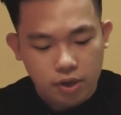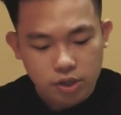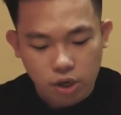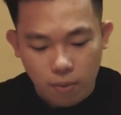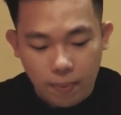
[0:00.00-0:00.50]

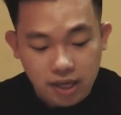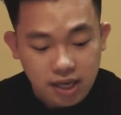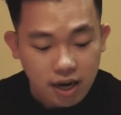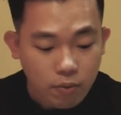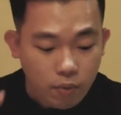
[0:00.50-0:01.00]
So
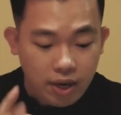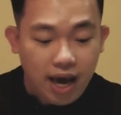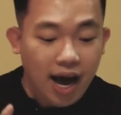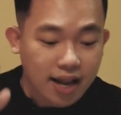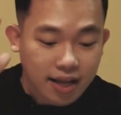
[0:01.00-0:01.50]
basically what we
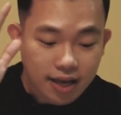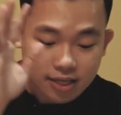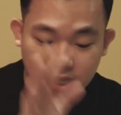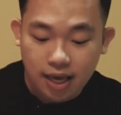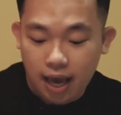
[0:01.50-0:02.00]
got
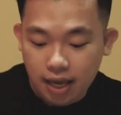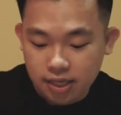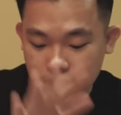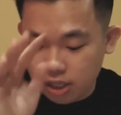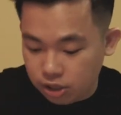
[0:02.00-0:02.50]
is the
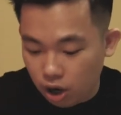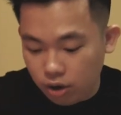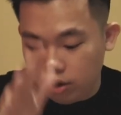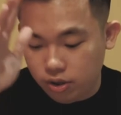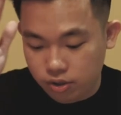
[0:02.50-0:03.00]
case, the
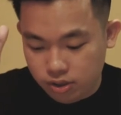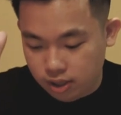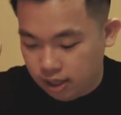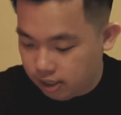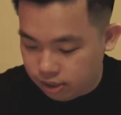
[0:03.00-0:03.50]
dongles,
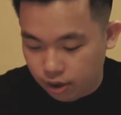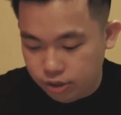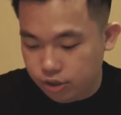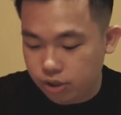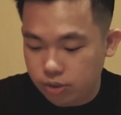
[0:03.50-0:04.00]
the
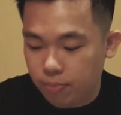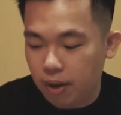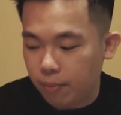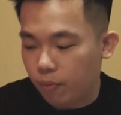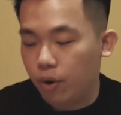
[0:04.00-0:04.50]
chargers,
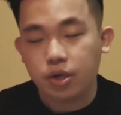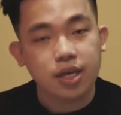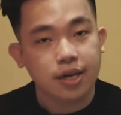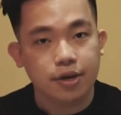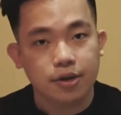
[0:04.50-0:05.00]
paperwork,
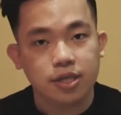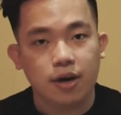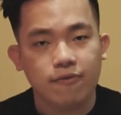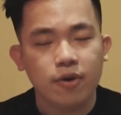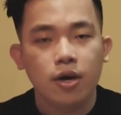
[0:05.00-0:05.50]
and the unit
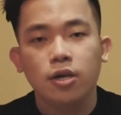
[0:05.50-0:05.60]
itself.